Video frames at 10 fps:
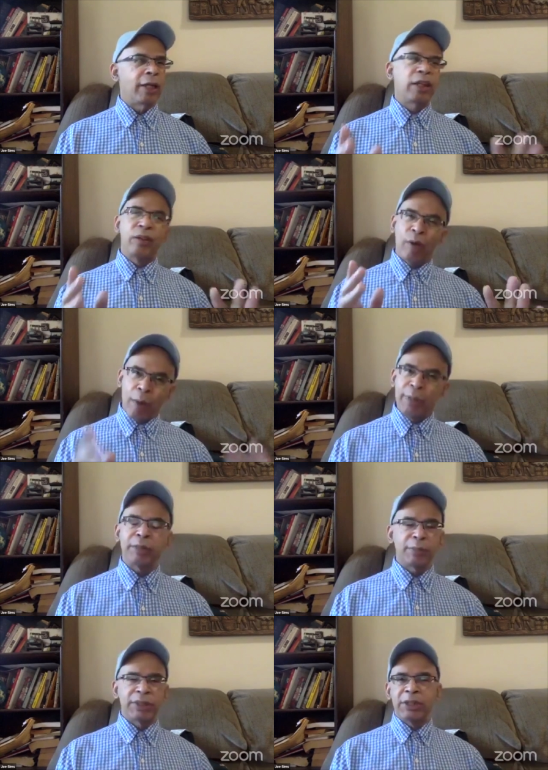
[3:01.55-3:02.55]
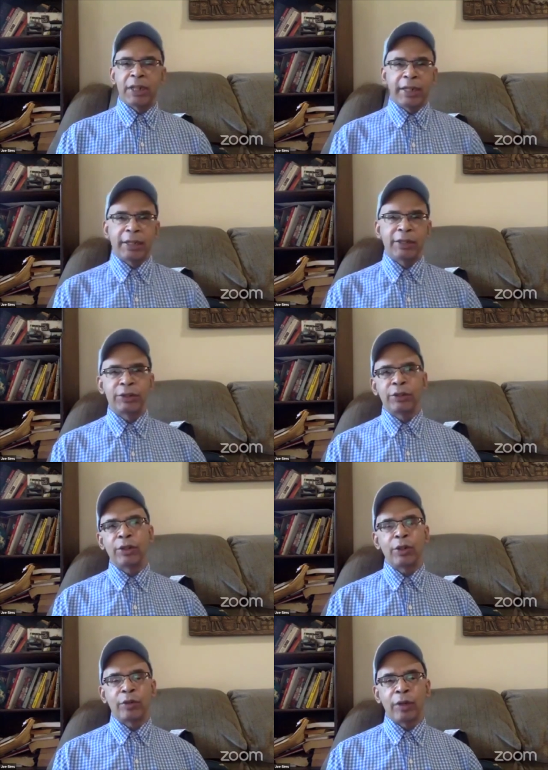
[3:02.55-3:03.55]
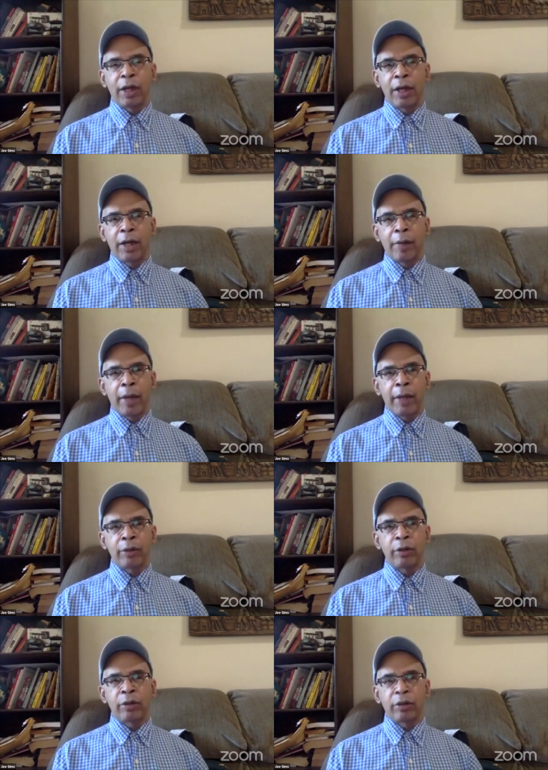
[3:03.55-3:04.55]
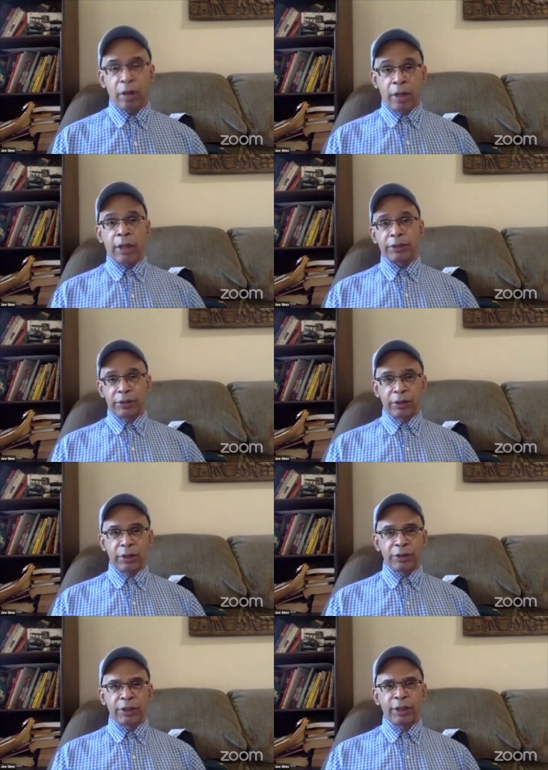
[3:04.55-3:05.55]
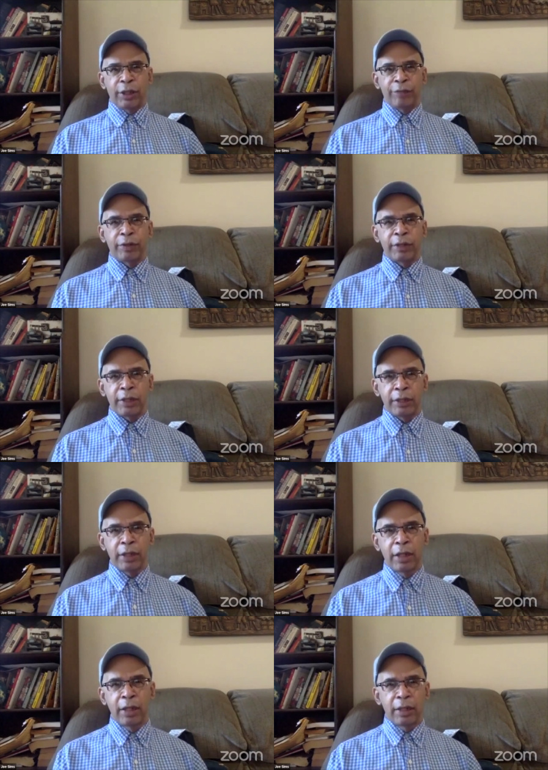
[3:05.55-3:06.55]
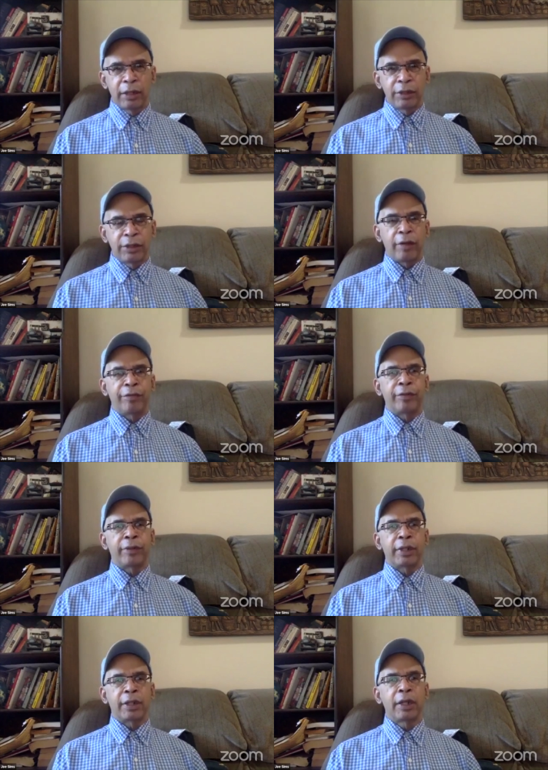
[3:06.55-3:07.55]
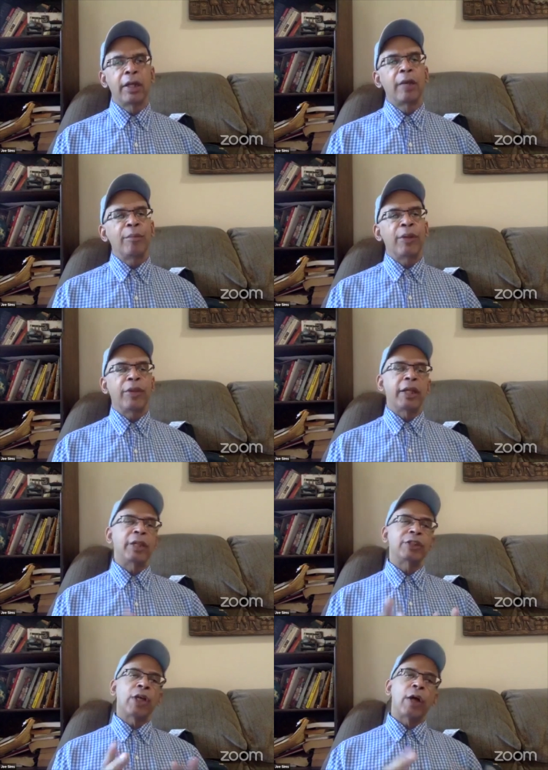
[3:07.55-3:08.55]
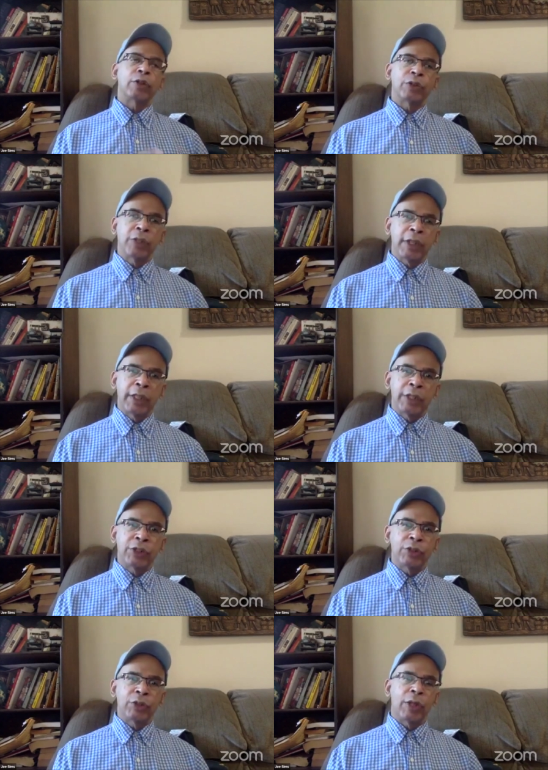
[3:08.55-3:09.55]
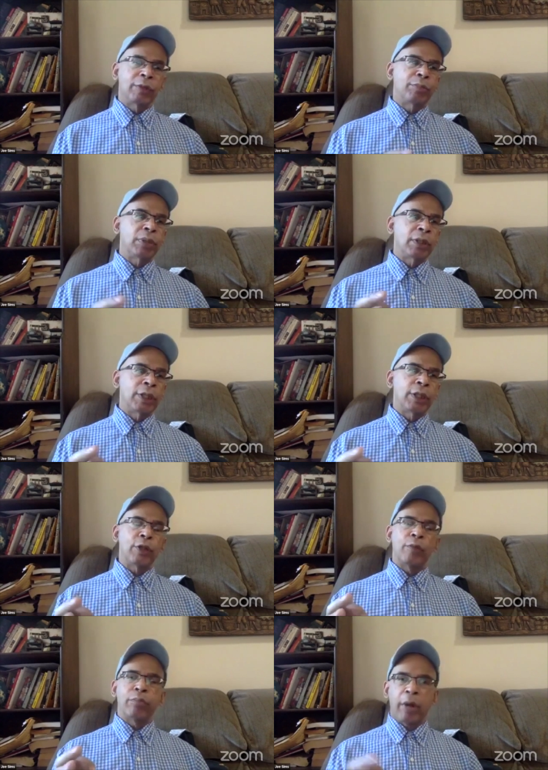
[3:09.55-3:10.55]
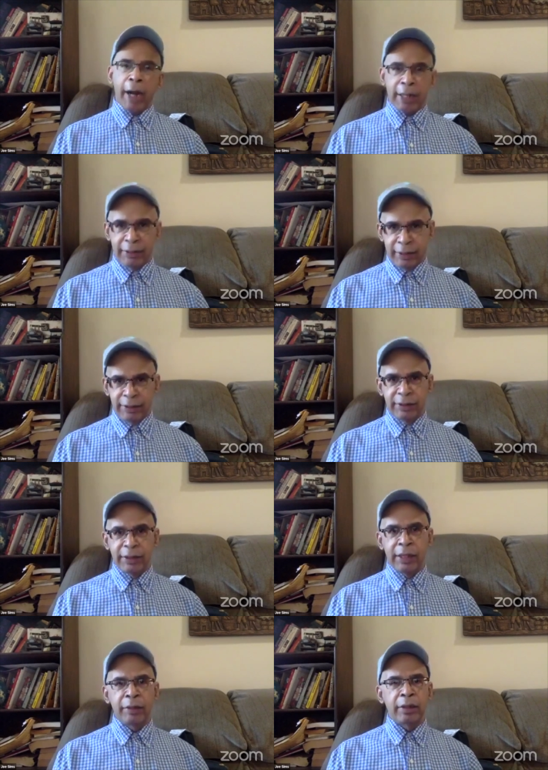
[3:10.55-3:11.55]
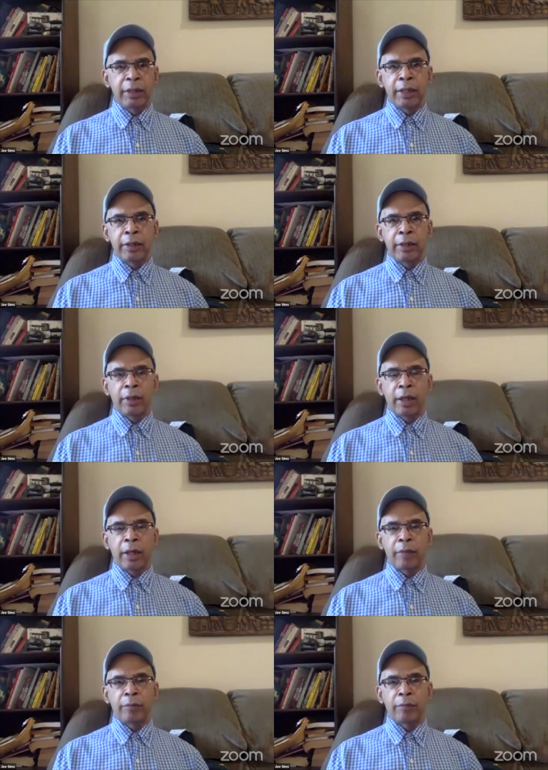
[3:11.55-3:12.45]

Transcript: enormous mistakes, you know, uh, and caused uh, significant suffering. But then there's also the issue of the political practice in, in uh,